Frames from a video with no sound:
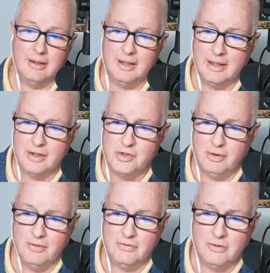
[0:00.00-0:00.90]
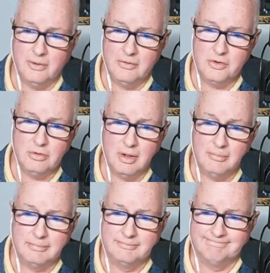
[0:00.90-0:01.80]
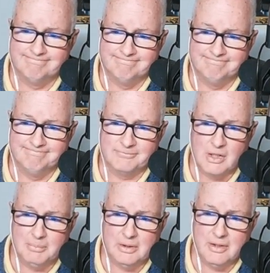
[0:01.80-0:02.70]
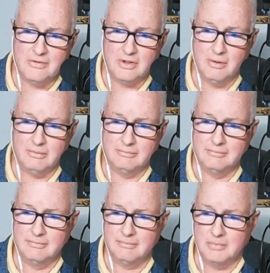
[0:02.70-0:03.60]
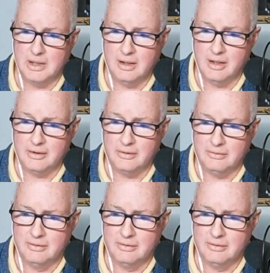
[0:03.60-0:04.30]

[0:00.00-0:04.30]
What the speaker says: to show you this. So here's Trump a couple of days ago, Mar-a-Lago,